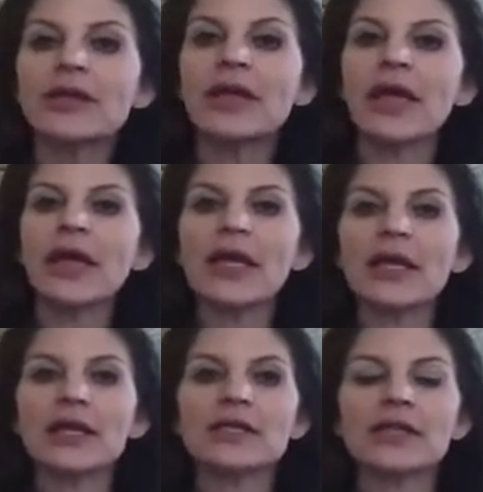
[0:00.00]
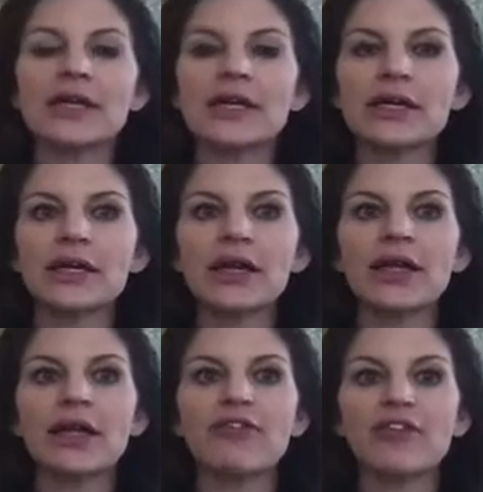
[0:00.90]
And
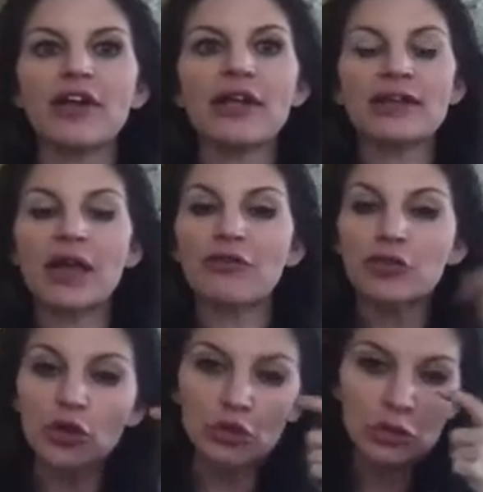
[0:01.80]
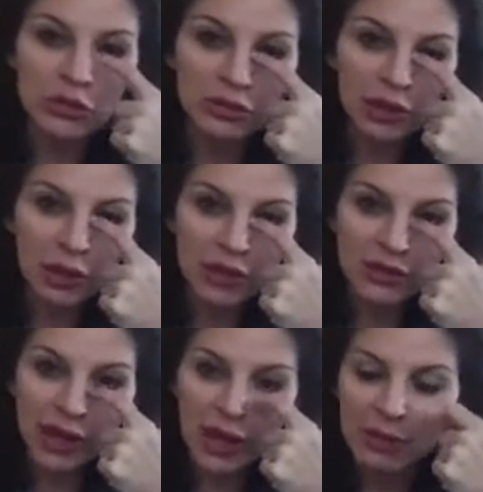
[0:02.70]
I felt like that for a really, really long
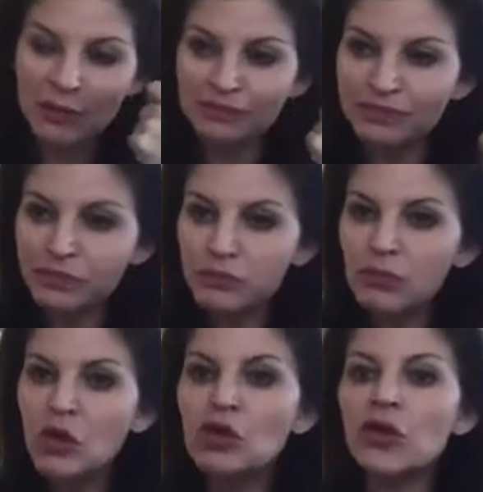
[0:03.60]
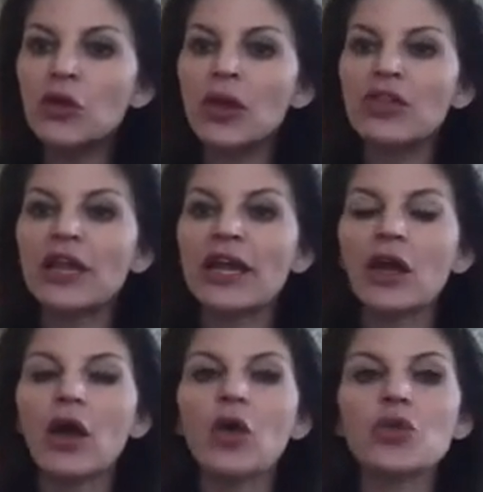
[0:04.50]
time. And the way that I
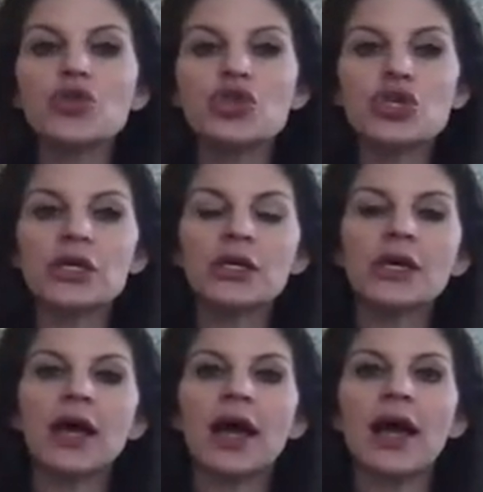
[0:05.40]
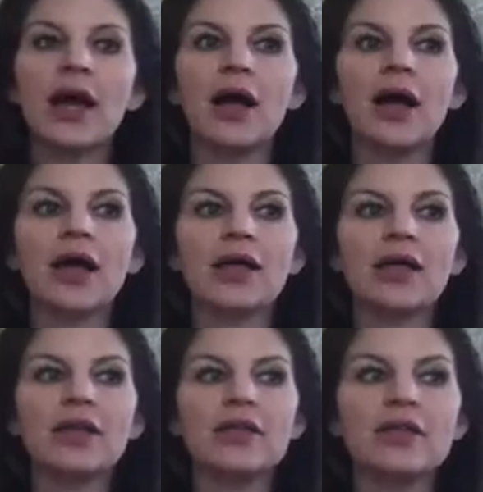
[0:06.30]
coach
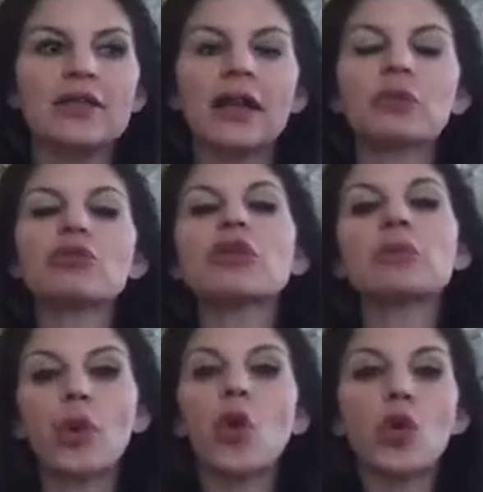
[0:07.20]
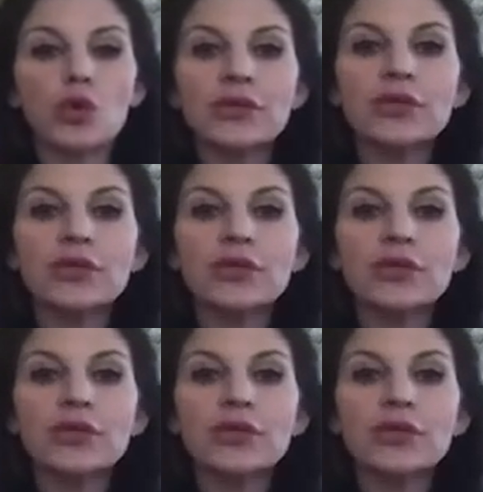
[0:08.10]
is I'm really bold,